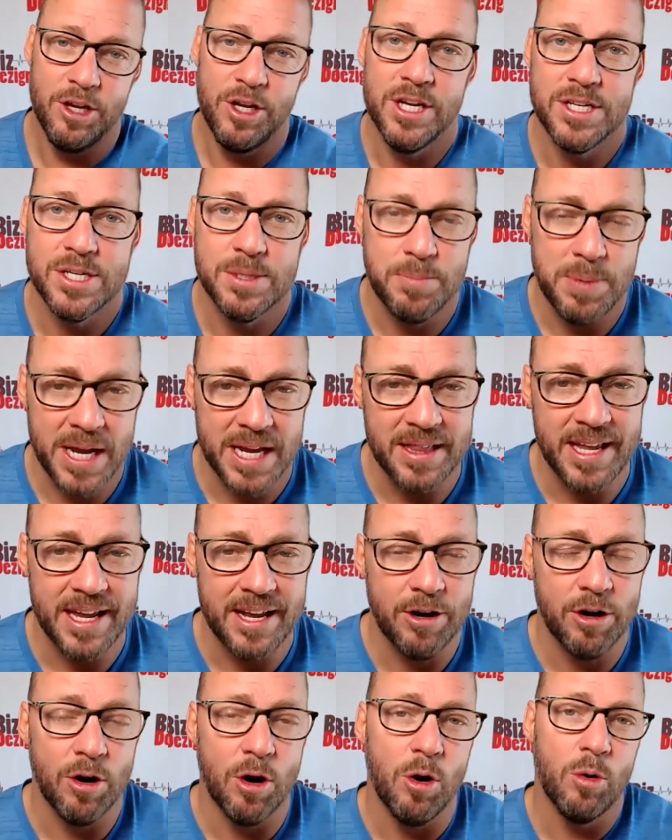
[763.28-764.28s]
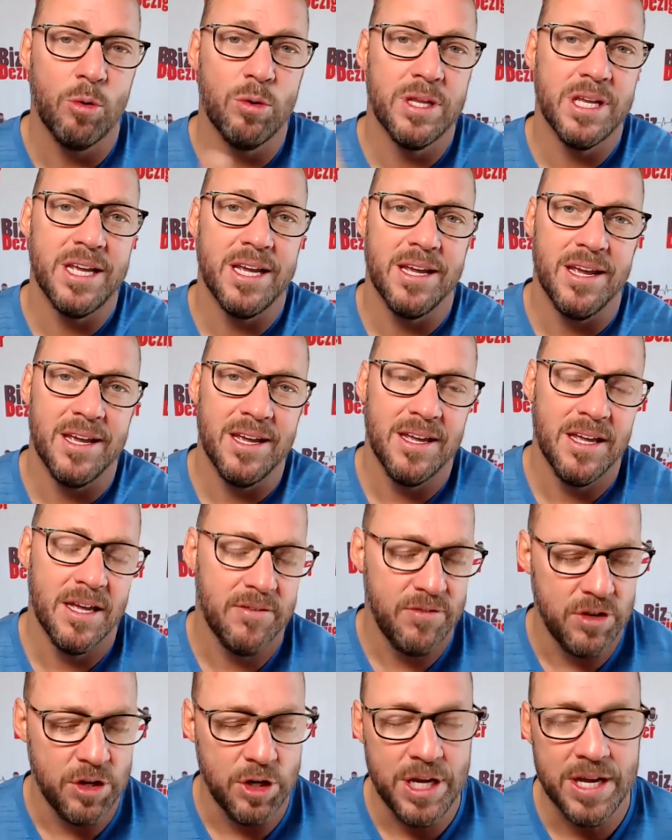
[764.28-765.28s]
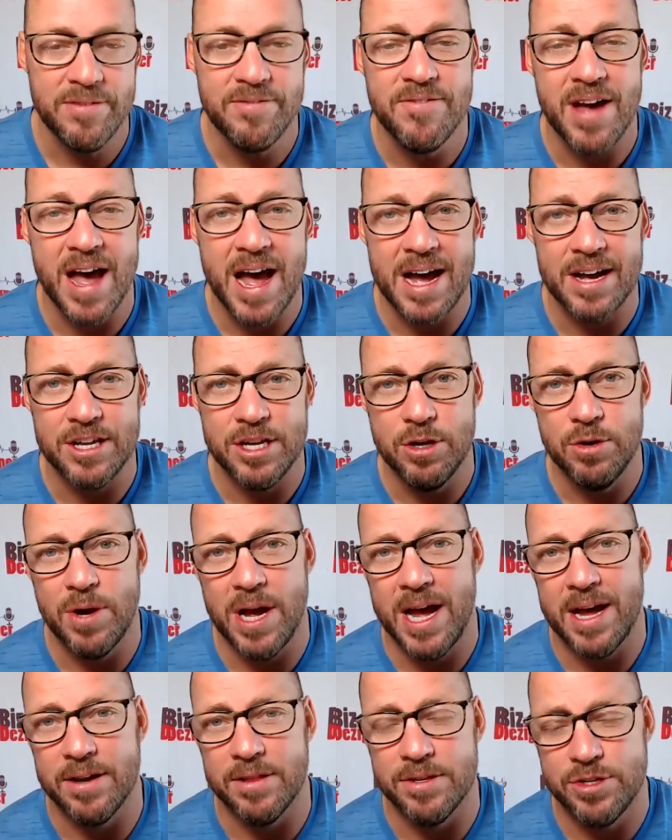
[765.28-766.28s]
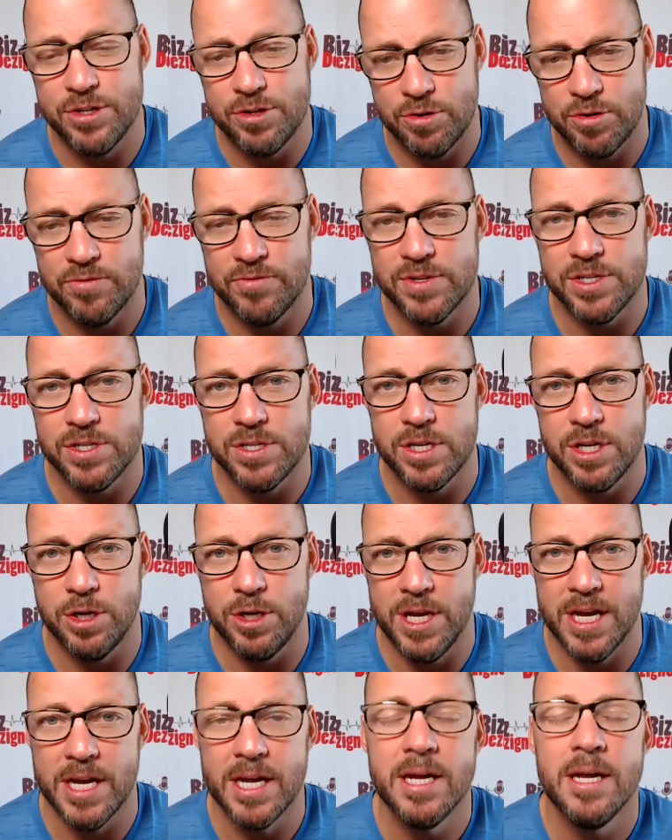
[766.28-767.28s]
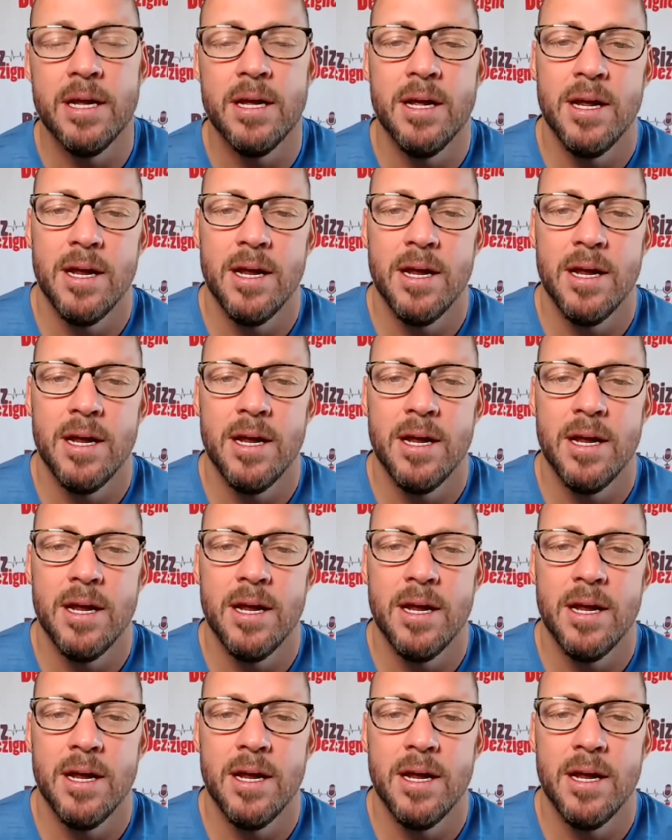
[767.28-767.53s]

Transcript: you get to pay later only if you get value out of the service that you get.